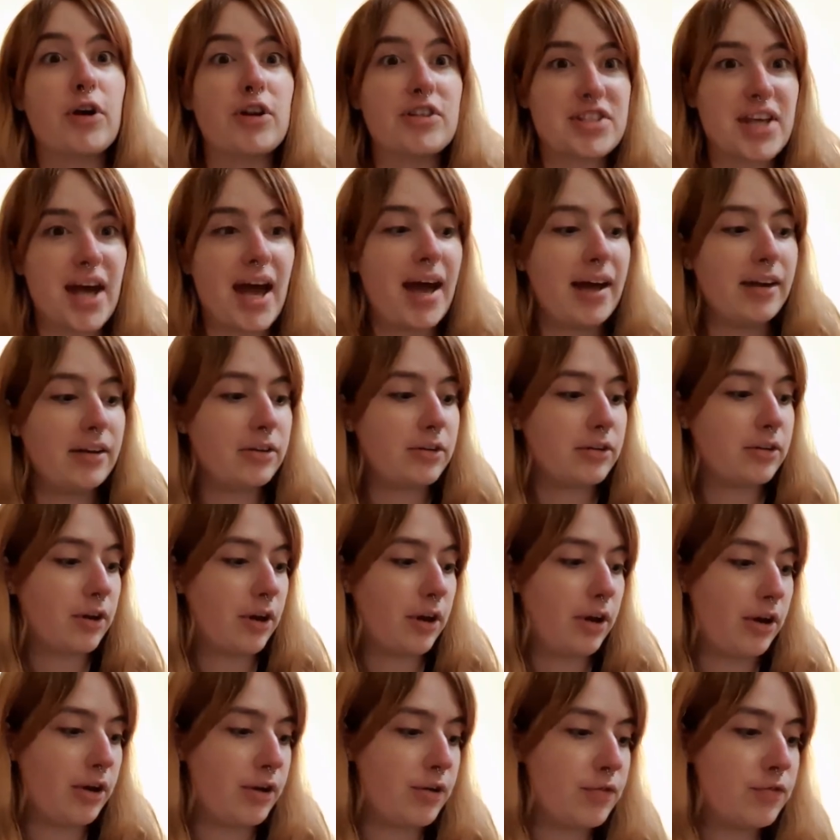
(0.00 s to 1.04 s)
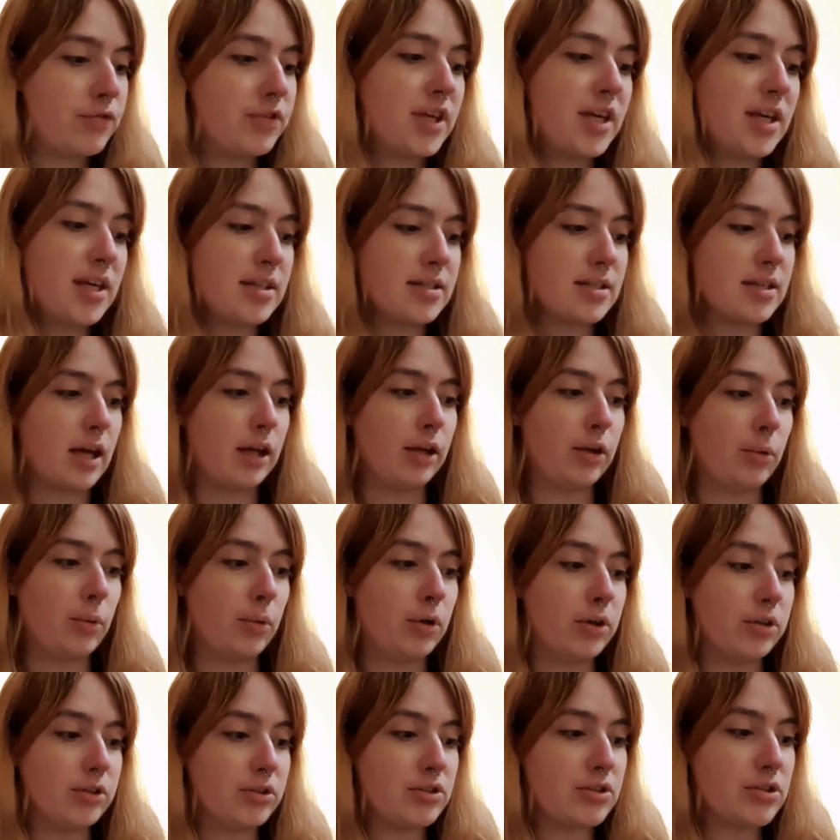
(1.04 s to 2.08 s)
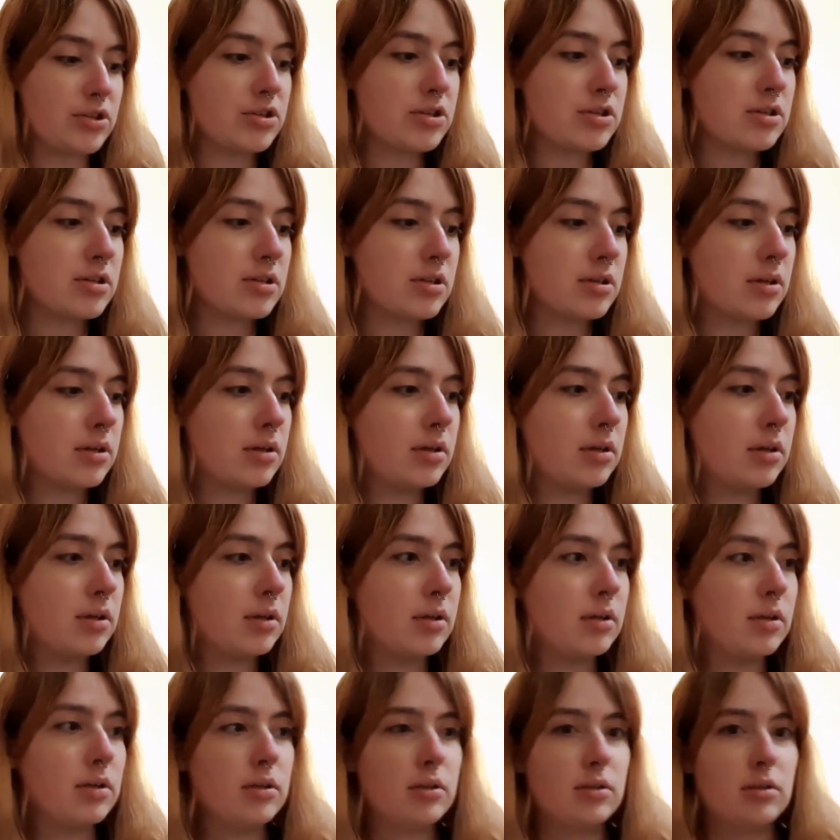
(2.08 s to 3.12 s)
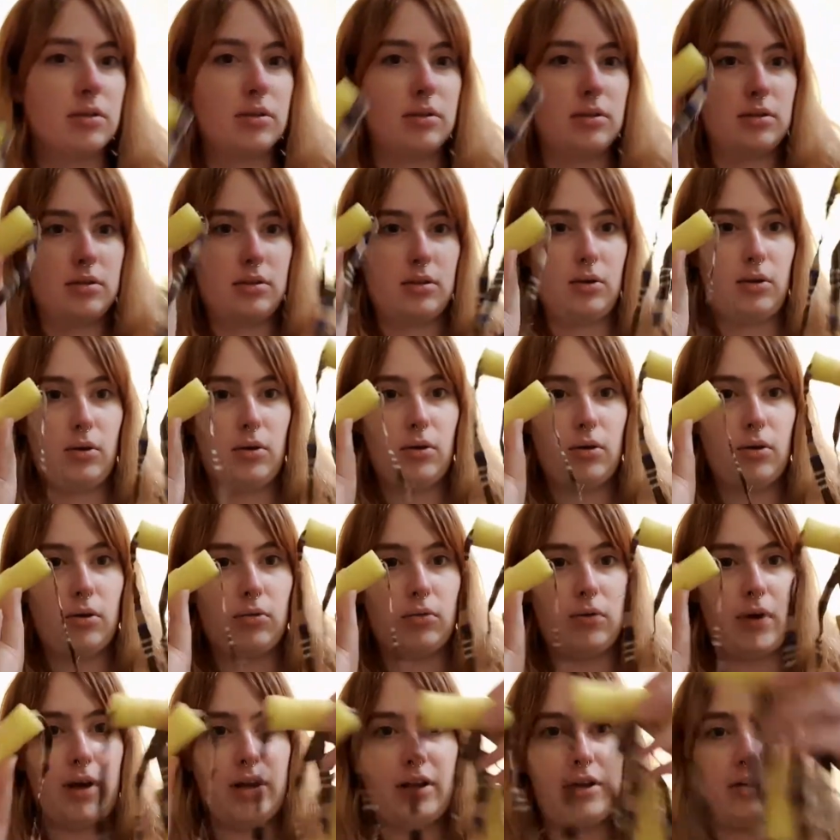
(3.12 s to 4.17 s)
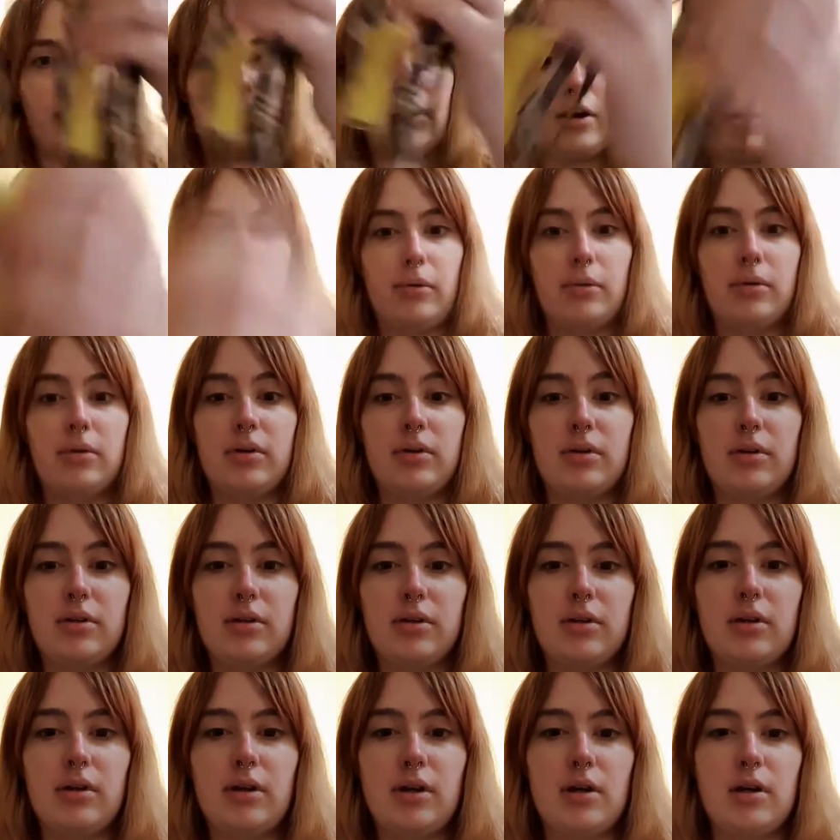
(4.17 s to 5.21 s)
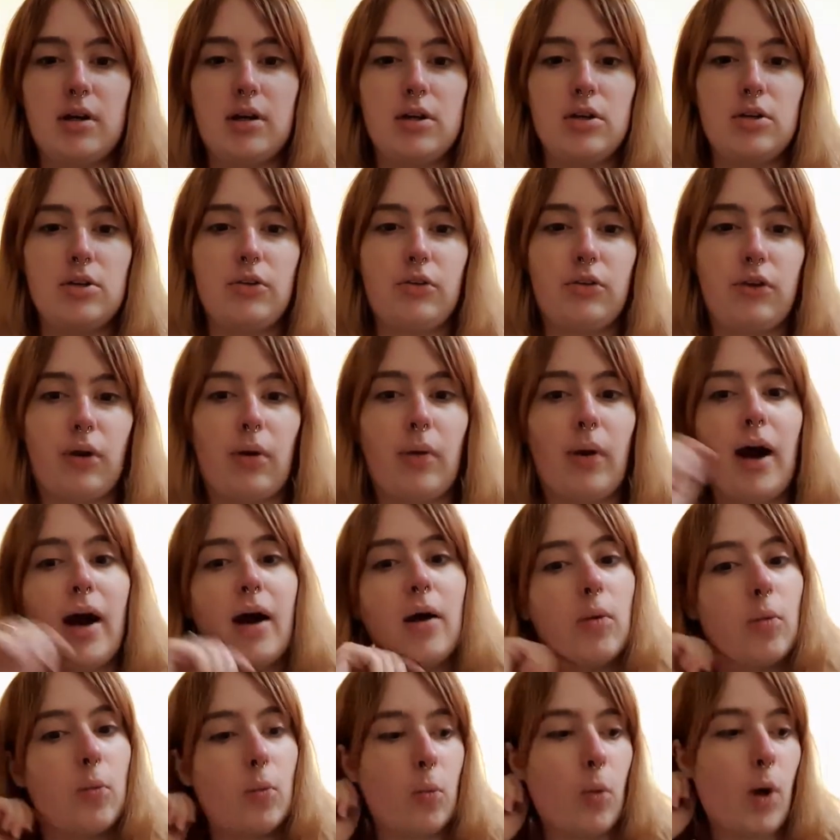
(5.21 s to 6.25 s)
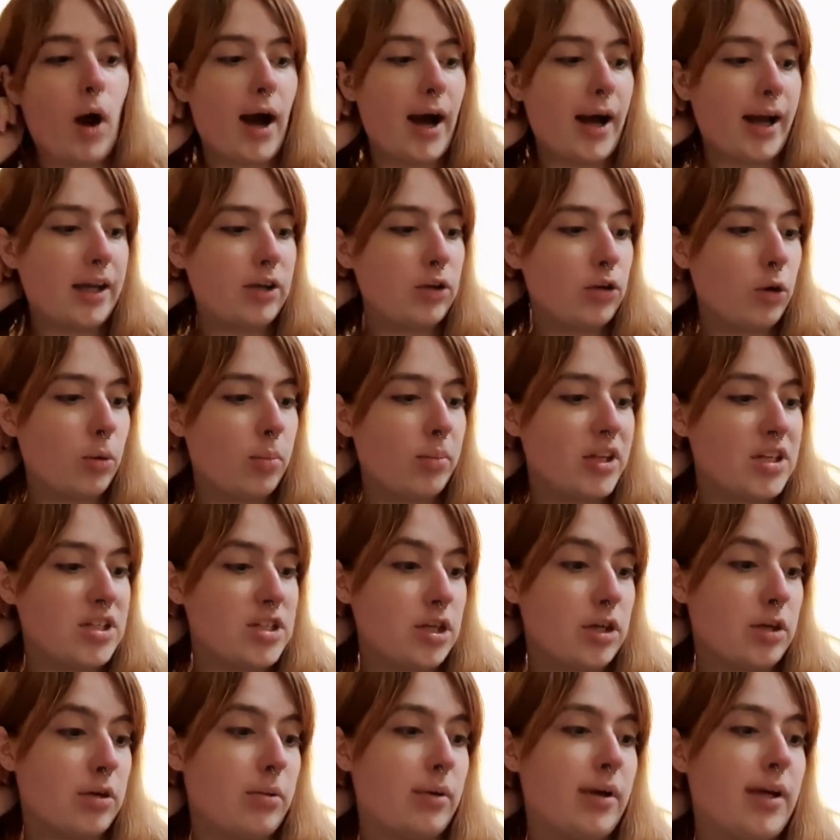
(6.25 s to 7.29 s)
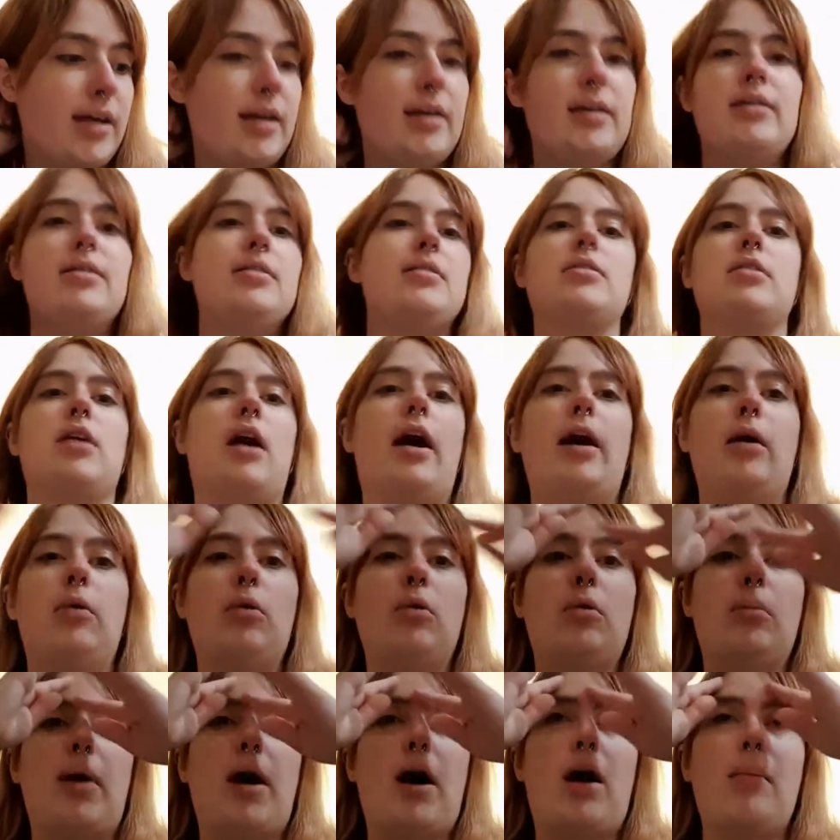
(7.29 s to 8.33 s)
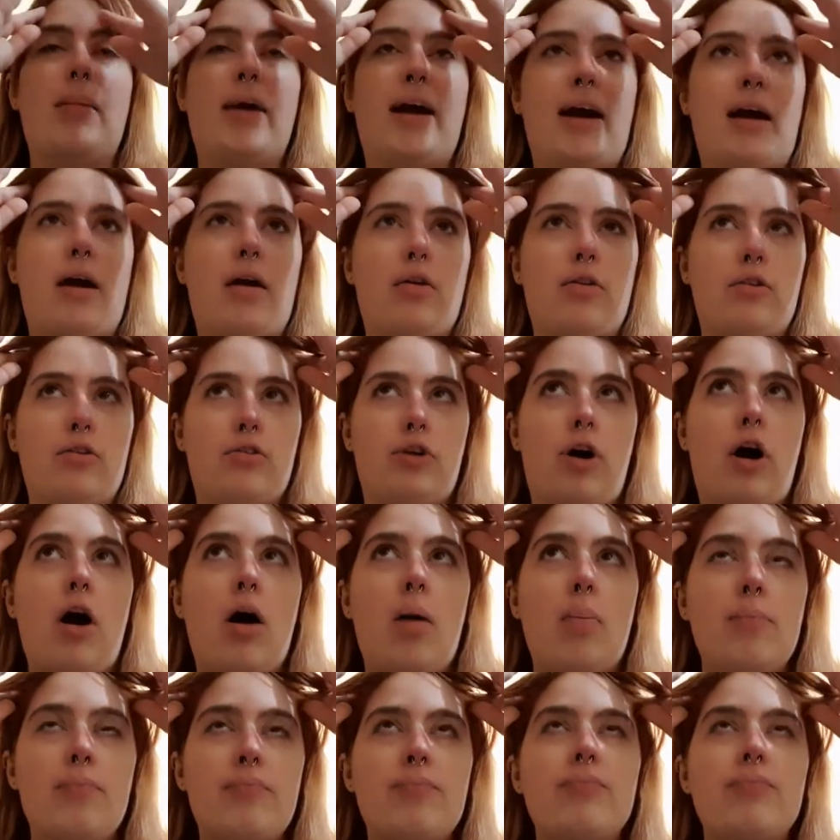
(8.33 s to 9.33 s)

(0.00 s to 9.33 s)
10 of these yellow ones all ready to go. So what I normally do is I will part my hair at the top.